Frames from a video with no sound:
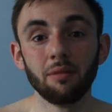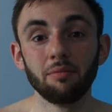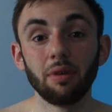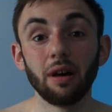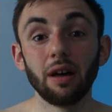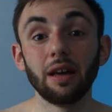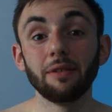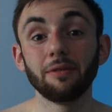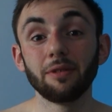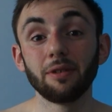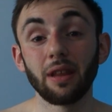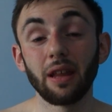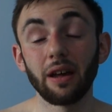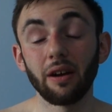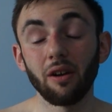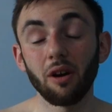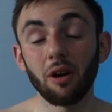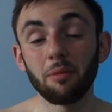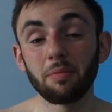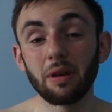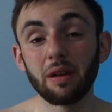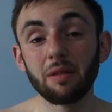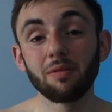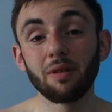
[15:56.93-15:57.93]
But if there
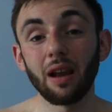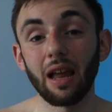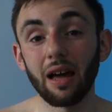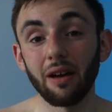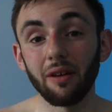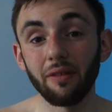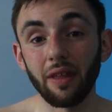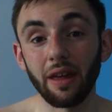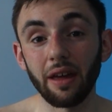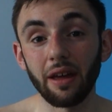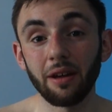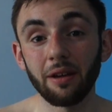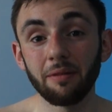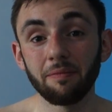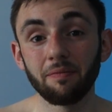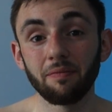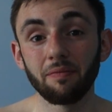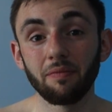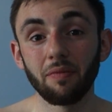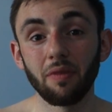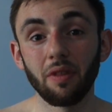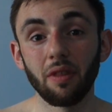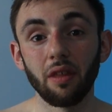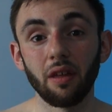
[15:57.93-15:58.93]
are people out there
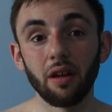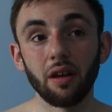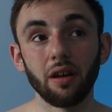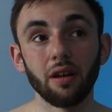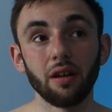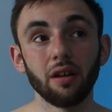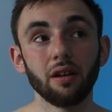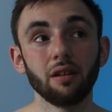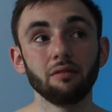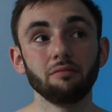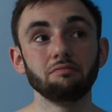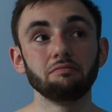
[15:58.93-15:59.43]
that